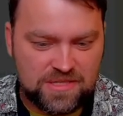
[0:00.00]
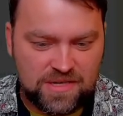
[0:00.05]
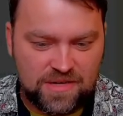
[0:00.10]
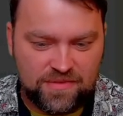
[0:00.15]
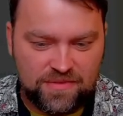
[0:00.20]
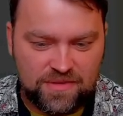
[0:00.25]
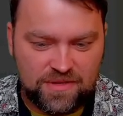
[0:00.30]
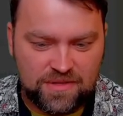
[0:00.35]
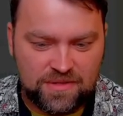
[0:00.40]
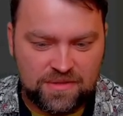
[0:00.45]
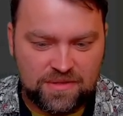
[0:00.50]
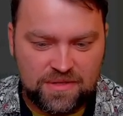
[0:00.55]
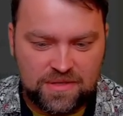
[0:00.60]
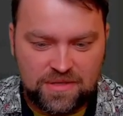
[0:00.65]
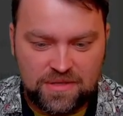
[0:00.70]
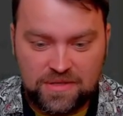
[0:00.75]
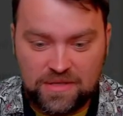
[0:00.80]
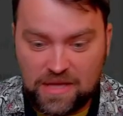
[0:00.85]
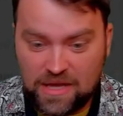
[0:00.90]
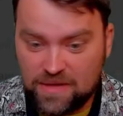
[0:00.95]
nothing.
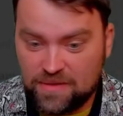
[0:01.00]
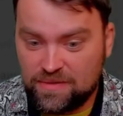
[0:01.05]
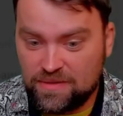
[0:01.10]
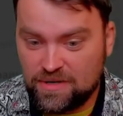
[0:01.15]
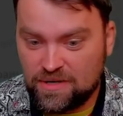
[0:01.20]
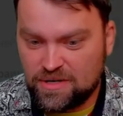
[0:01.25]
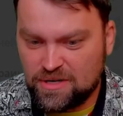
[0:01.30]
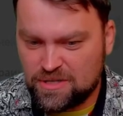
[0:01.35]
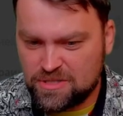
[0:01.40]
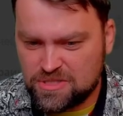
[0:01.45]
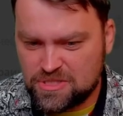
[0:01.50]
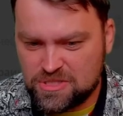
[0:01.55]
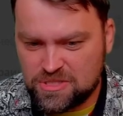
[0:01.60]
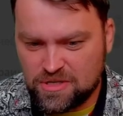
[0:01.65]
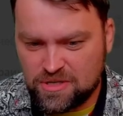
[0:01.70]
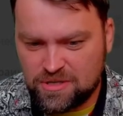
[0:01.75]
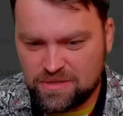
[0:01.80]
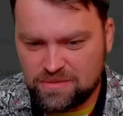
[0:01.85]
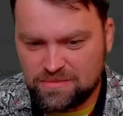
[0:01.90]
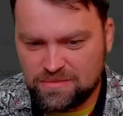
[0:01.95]
Yeah, there are
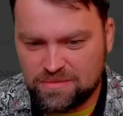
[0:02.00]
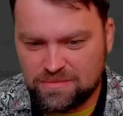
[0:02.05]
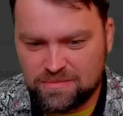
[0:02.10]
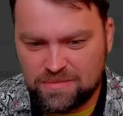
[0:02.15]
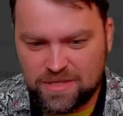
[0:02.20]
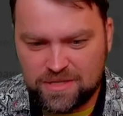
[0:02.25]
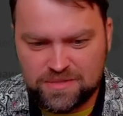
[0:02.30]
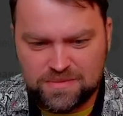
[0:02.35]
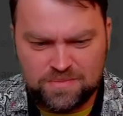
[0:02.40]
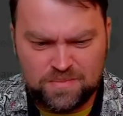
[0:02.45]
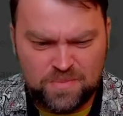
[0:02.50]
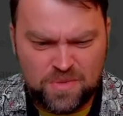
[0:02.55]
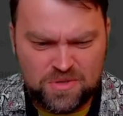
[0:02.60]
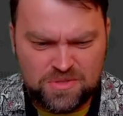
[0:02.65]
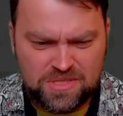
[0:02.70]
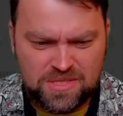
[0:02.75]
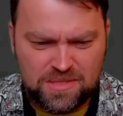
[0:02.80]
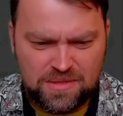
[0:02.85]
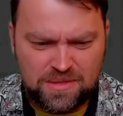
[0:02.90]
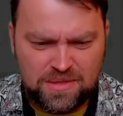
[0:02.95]
some, but
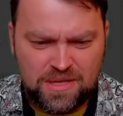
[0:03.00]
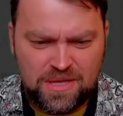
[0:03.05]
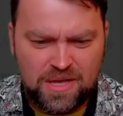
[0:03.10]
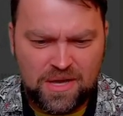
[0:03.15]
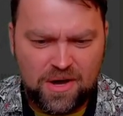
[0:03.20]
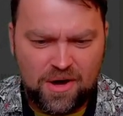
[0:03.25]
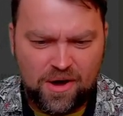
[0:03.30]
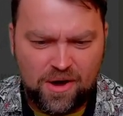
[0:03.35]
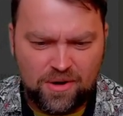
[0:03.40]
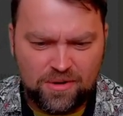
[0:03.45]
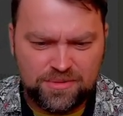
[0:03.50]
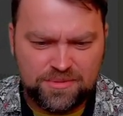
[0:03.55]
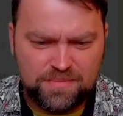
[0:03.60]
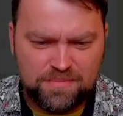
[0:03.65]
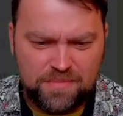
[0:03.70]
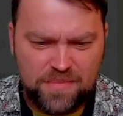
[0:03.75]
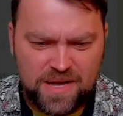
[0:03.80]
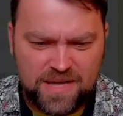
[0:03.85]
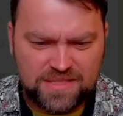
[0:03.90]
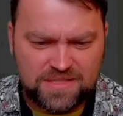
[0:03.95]
mostly old
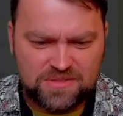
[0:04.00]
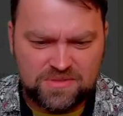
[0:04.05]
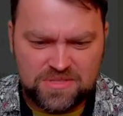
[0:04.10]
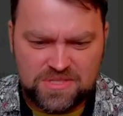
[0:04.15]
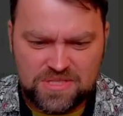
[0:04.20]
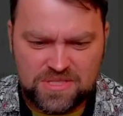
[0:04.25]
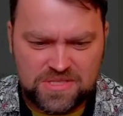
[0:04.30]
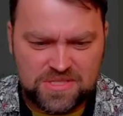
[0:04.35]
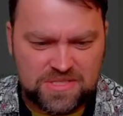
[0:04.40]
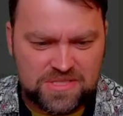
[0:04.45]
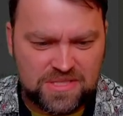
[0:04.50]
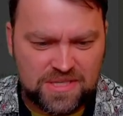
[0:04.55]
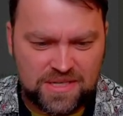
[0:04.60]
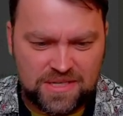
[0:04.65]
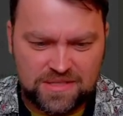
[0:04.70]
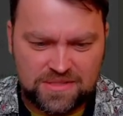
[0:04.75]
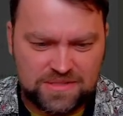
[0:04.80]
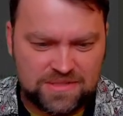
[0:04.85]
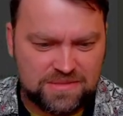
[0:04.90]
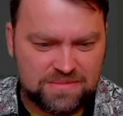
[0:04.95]
mattresses
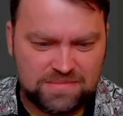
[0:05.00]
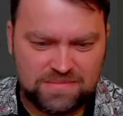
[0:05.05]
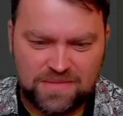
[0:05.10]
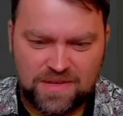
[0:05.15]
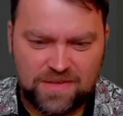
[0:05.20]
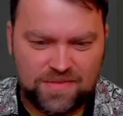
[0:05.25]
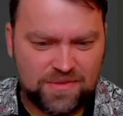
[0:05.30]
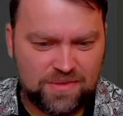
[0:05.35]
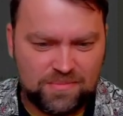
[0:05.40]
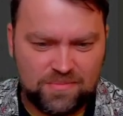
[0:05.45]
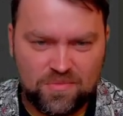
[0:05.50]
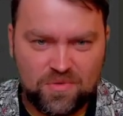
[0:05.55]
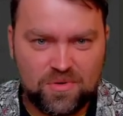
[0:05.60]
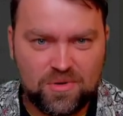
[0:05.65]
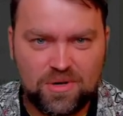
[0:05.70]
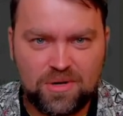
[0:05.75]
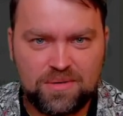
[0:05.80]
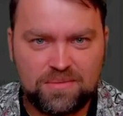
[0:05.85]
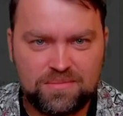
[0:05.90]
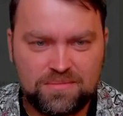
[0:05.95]
and nothing
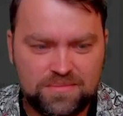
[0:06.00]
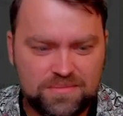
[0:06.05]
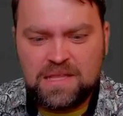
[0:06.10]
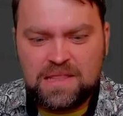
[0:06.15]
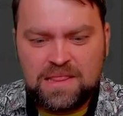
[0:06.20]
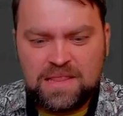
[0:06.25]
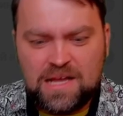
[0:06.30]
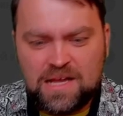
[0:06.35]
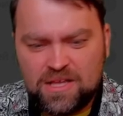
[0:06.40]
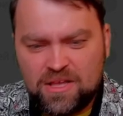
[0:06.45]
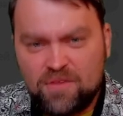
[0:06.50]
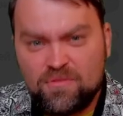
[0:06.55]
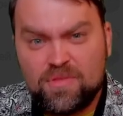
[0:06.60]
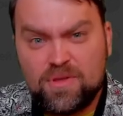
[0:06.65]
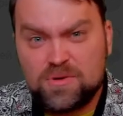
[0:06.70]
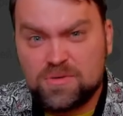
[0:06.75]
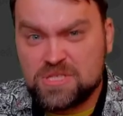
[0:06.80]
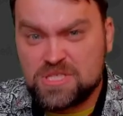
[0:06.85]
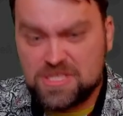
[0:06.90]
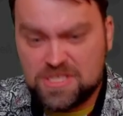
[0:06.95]
more. Lack of
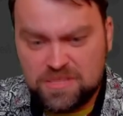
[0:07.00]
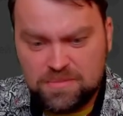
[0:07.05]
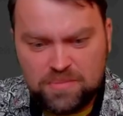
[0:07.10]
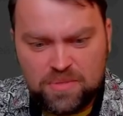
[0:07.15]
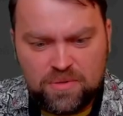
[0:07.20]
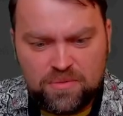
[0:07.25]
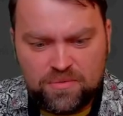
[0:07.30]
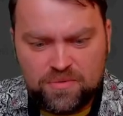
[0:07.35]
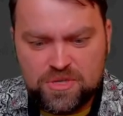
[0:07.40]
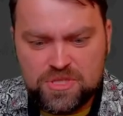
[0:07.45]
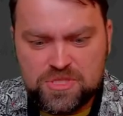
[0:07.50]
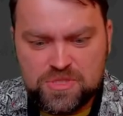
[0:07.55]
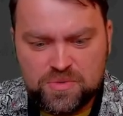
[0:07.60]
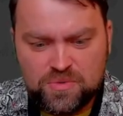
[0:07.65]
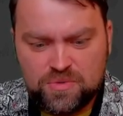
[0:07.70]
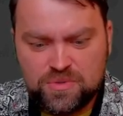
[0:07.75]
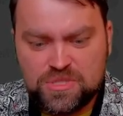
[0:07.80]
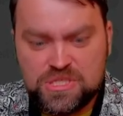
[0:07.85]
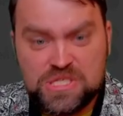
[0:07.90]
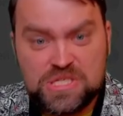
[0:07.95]
those simple
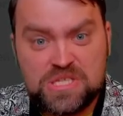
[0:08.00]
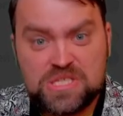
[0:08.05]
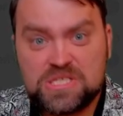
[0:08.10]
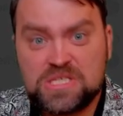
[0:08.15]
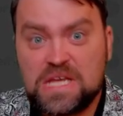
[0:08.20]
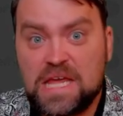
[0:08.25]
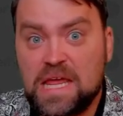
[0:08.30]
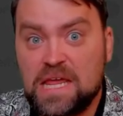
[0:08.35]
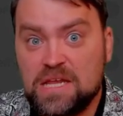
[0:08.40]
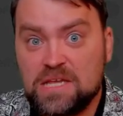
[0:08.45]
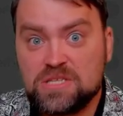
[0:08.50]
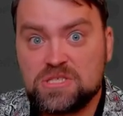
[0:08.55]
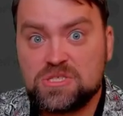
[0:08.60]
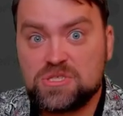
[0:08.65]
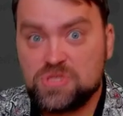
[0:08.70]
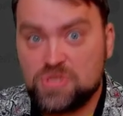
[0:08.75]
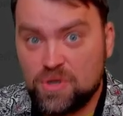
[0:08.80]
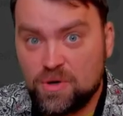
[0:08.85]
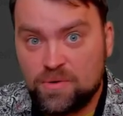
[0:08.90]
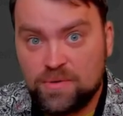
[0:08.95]
resources is
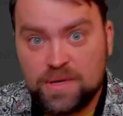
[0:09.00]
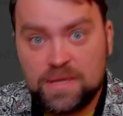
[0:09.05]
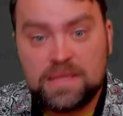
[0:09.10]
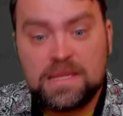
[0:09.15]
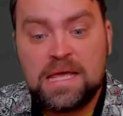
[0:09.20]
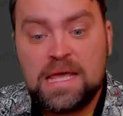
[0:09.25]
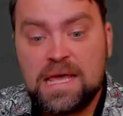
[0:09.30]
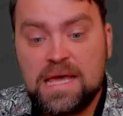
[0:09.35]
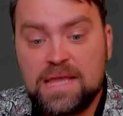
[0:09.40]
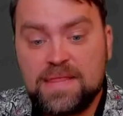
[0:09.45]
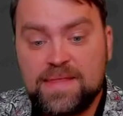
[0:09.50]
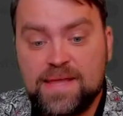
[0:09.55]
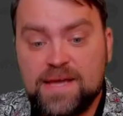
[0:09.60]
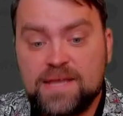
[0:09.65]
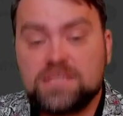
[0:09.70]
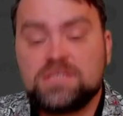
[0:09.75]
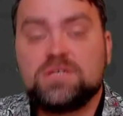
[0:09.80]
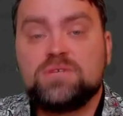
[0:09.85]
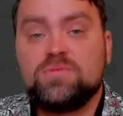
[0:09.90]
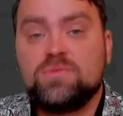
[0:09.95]
showing
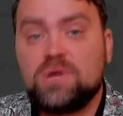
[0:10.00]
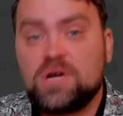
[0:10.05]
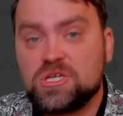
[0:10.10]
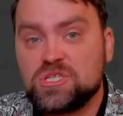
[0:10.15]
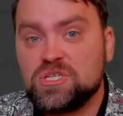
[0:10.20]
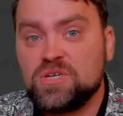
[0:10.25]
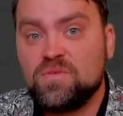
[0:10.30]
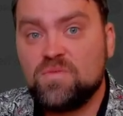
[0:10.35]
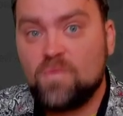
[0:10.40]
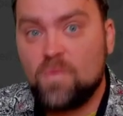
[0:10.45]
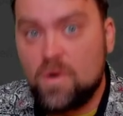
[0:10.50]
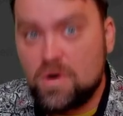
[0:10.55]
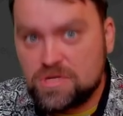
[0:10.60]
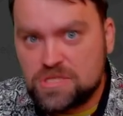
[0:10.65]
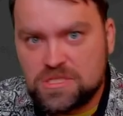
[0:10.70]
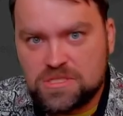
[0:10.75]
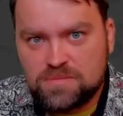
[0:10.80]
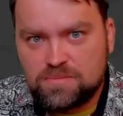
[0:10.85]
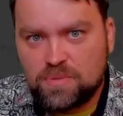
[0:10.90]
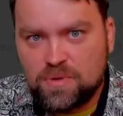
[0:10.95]
that Russia
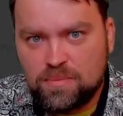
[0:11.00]
wasn't